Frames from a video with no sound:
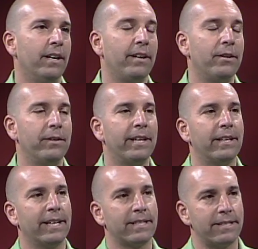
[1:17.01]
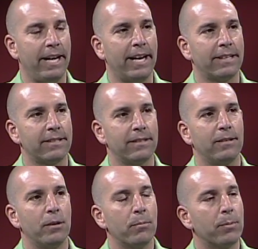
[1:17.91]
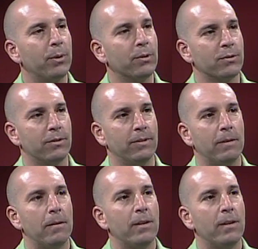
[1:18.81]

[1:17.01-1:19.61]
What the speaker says: Now you get an exact proposal.